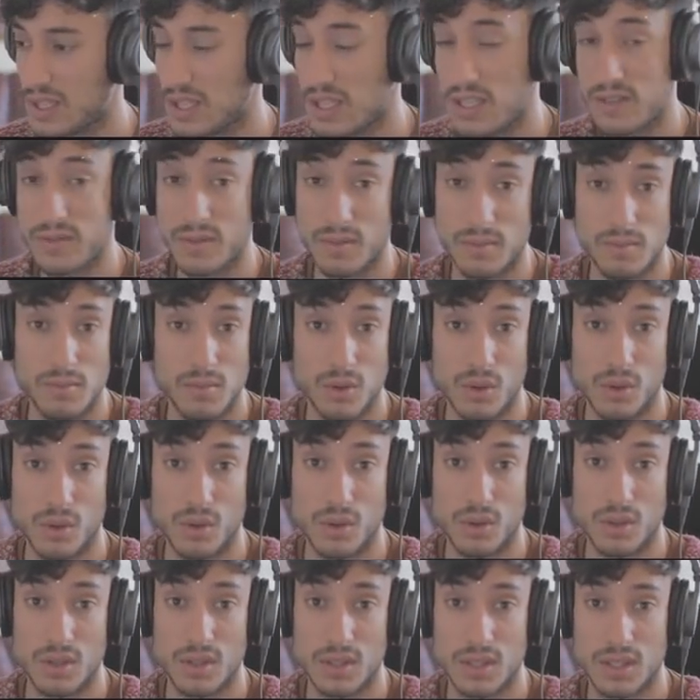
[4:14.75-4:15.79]
even
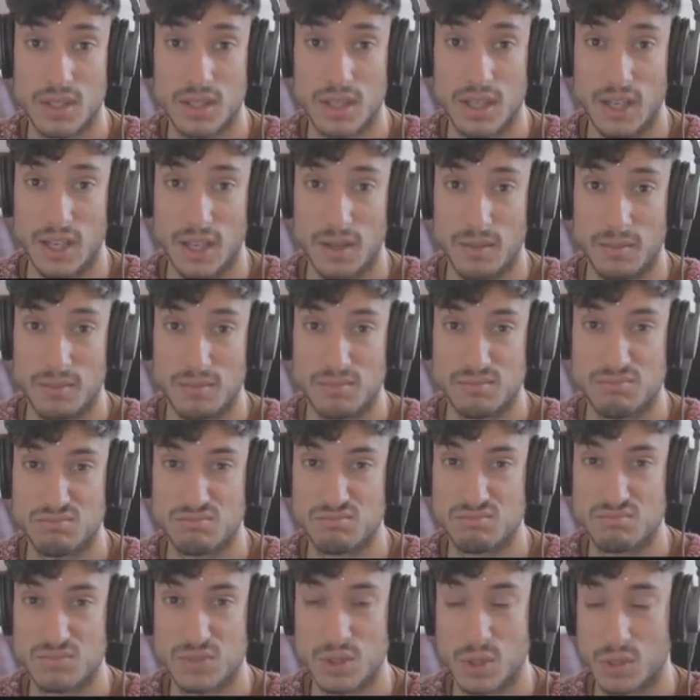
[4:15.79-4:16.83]
more um,
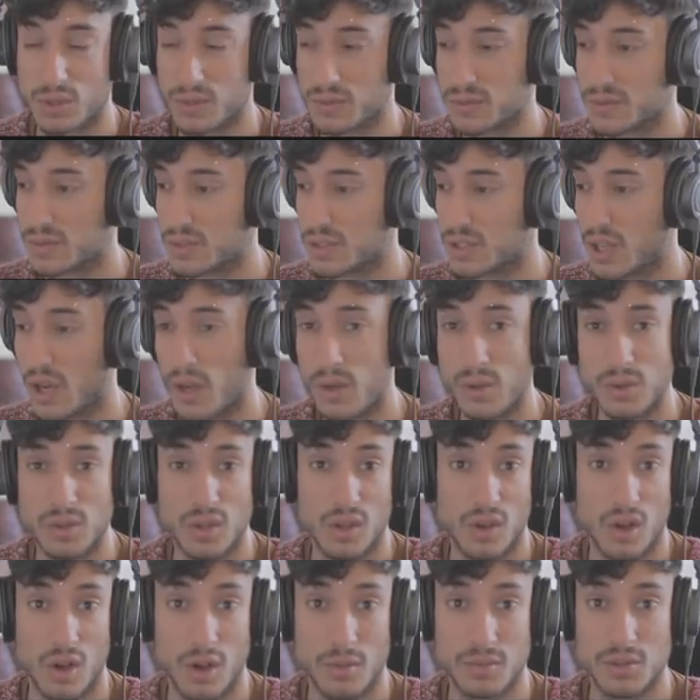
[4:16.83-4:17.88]
sort of
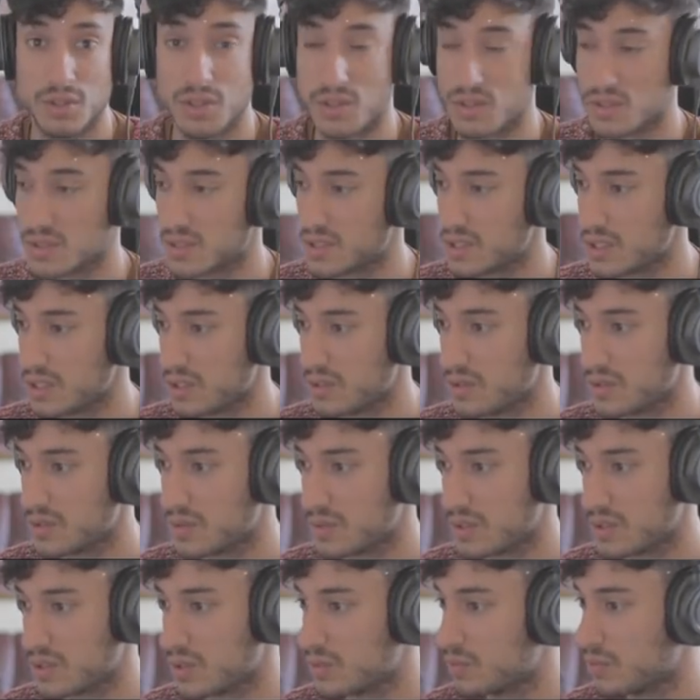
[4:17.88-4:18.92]
tonal options to
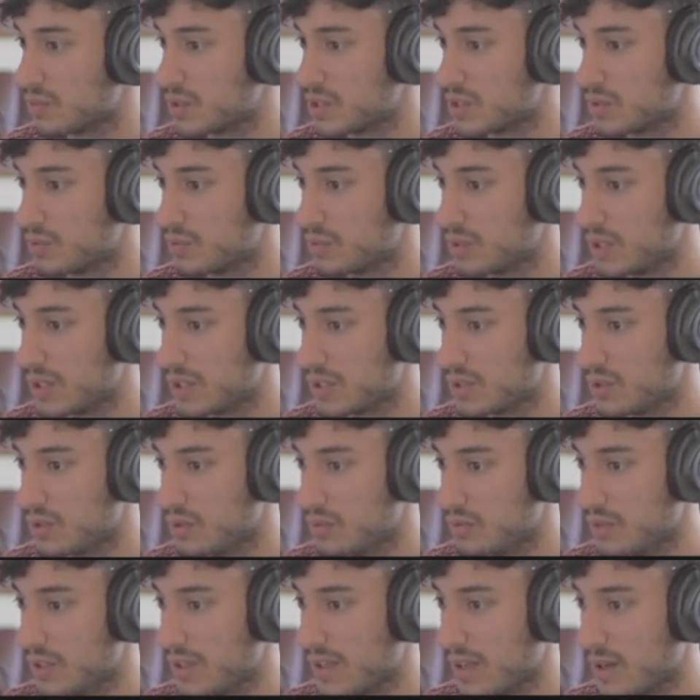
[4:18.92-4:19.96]
use, which are which are really
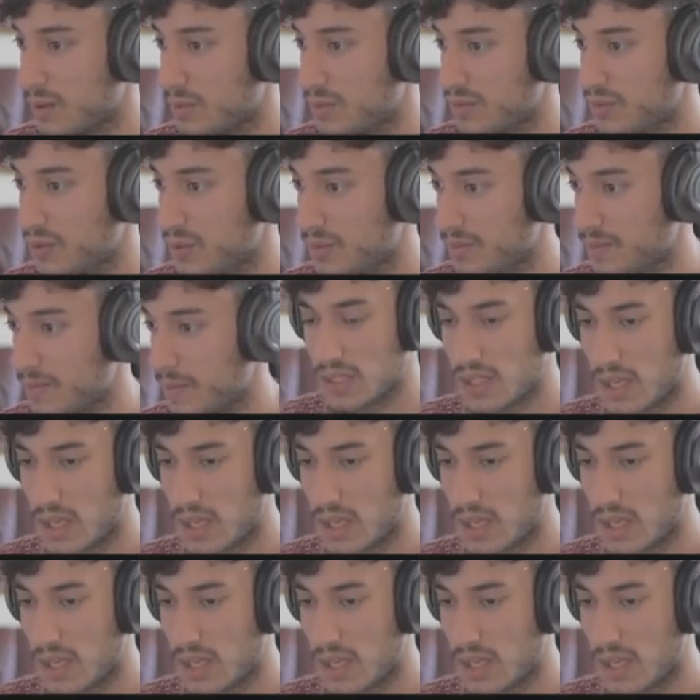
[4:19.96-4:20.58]
cool and really helpful.